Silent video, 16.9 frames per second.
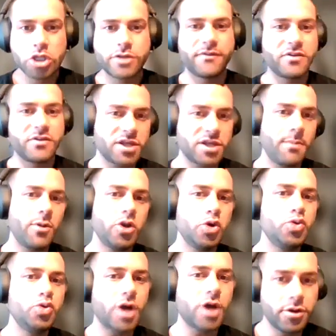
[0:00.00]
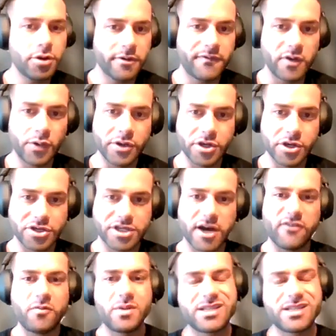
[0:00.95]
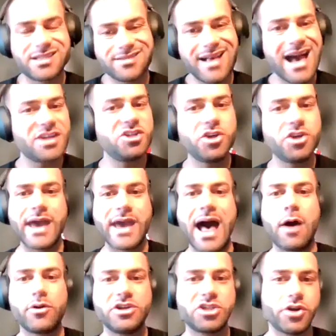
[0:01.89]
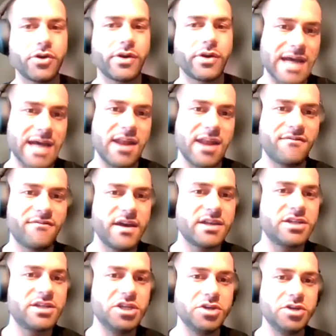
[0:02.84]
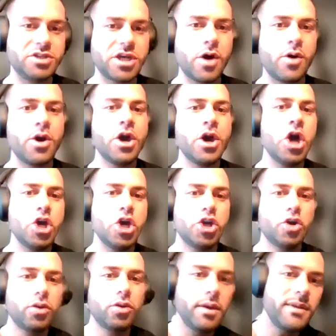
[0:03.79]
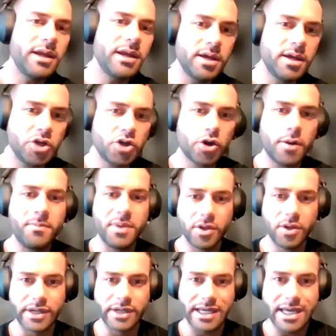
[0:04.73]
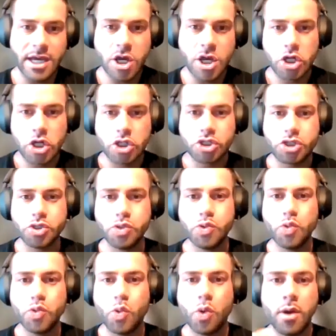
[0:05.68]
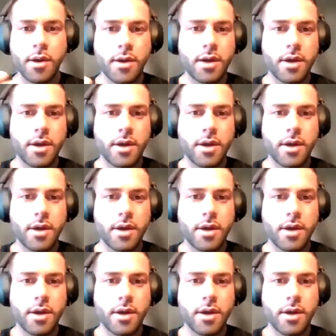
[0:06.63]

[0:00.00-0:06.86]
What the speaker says: So if you're someone who's underfueling yourself, but slashing your calories during a dieting phase to do so, you're limiting your ability to